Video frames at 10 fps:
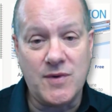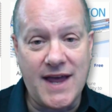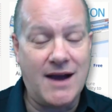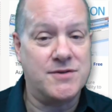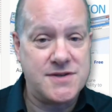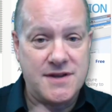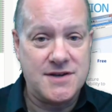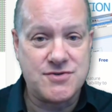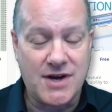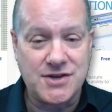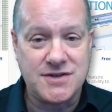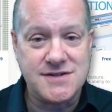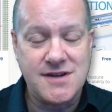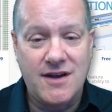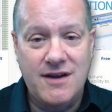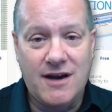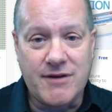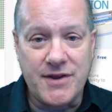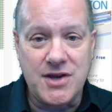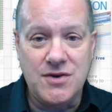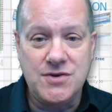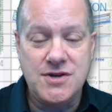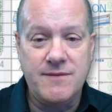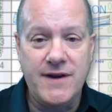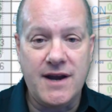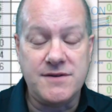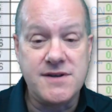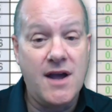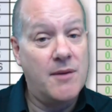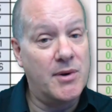without the distractions of other YouTube videos.